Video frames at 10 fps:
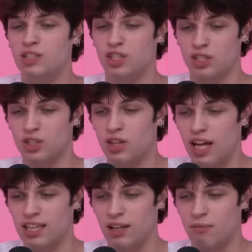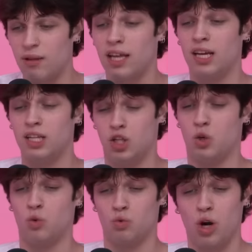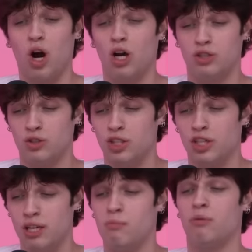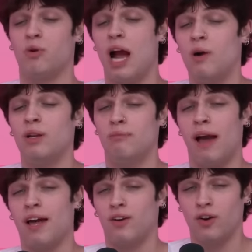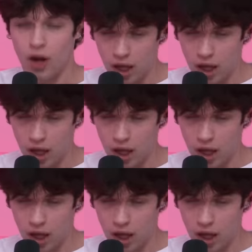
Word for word: just so that they'd be like a little raw, so she could eat brownie batter.